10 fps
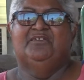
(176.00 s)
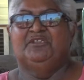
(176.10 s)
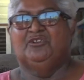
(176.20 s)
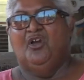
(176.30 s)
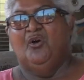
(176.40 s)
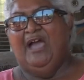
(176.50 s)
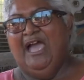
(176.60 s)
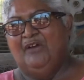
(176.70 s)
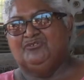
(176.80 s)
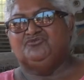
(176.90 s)
and then go
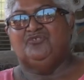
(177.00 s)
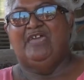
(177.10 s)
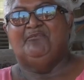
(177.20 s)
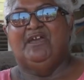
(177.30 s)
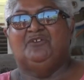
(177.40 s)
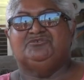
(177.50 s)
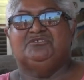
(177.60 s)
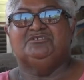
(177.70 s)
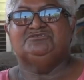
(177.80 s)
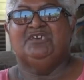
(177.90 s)
out, drive out,
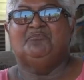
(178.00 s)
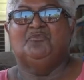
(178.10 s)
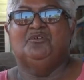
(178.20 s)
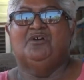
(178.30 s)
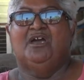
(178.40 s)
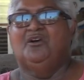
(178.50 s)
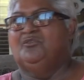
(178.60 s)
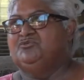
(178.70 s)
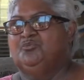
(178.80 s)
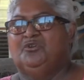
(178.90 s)
you know, some
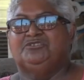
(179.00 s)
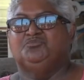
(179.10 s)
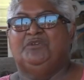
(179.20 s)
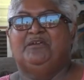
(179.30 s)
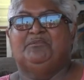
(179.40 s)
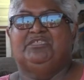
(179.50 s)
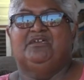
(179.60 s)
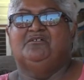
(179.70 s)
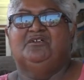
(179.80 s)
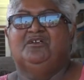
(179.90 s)
out towards wherever the